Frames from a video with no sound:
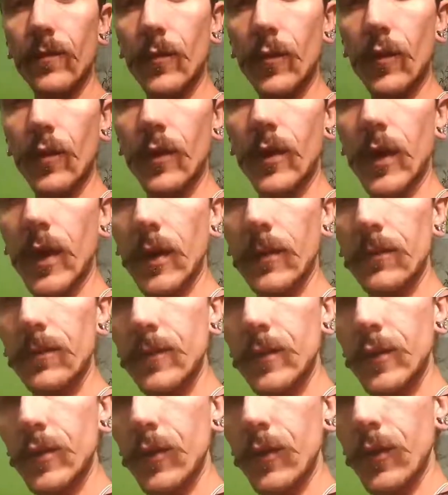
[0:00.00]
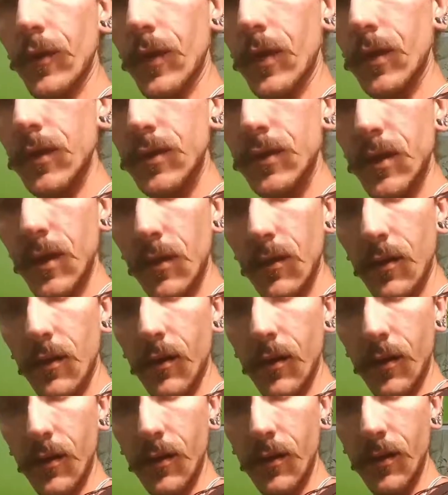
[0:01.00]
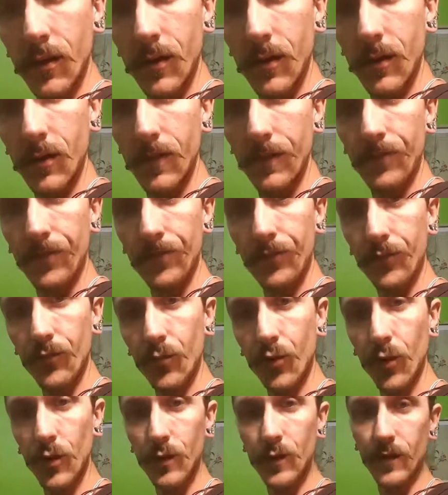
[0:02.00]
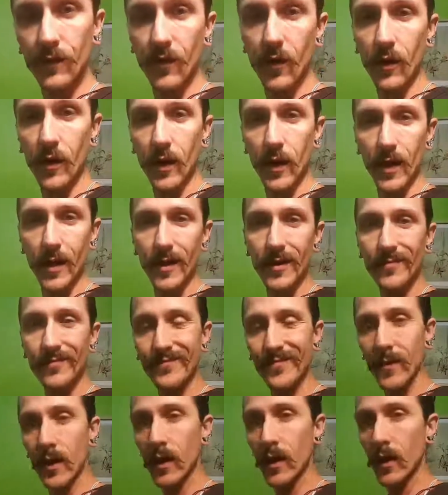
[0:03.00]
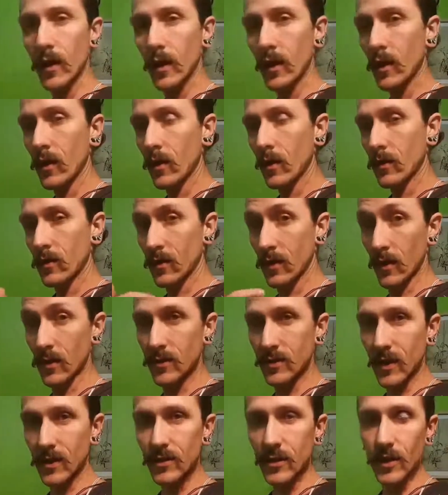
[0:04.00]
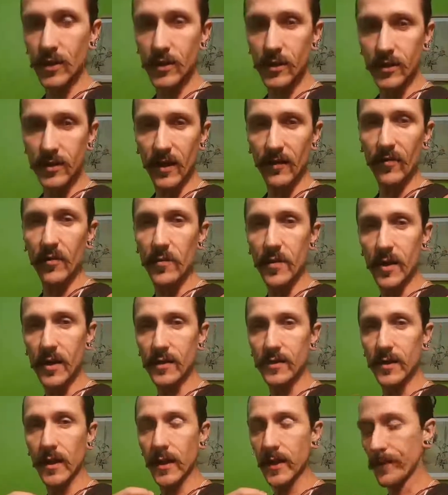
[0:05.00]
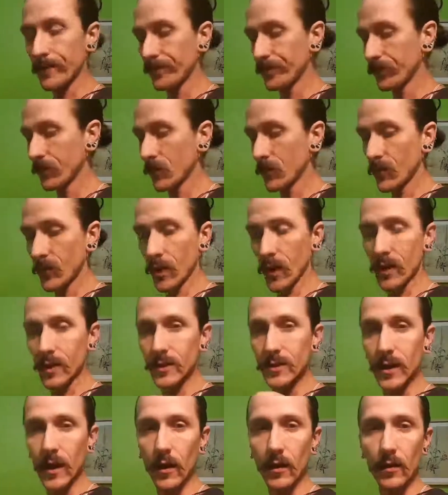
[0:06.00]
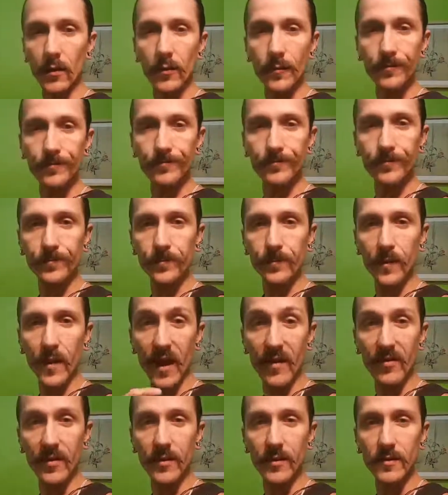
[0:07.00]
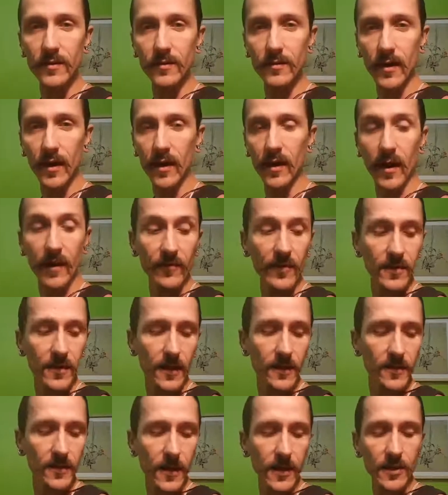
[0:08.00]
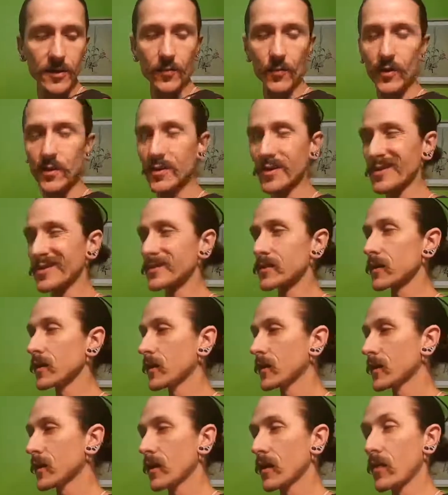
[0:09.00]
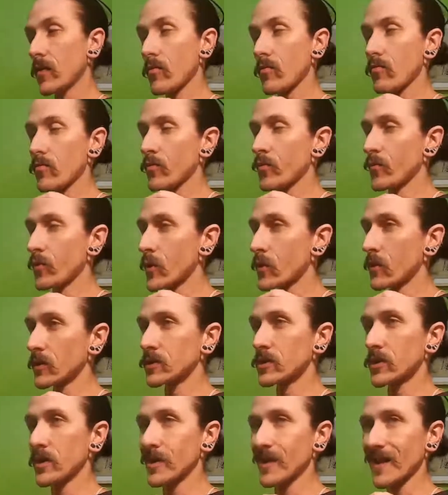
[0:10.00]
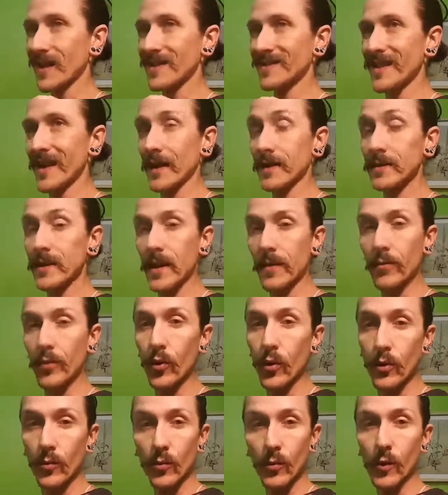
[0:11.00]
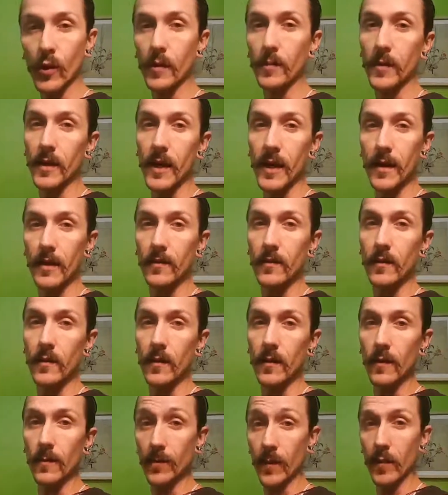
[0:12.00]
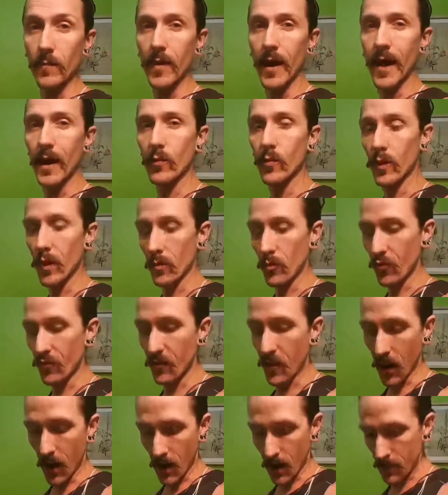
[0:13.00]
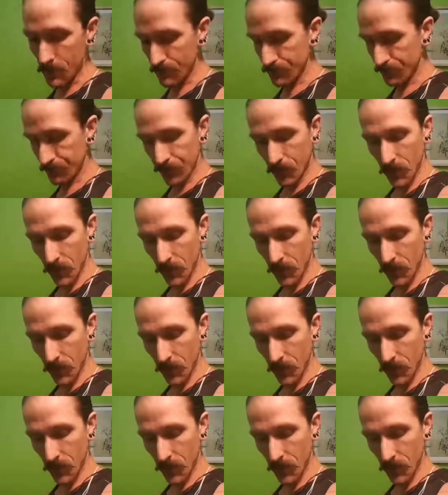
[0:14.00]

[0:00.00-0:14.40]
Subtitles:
Okay, so you can see the points we've got in here. The sensation it's giving me is a dull heavy sensation, which is pretty much in the exact same point where I'm getting the pain when I move my arm.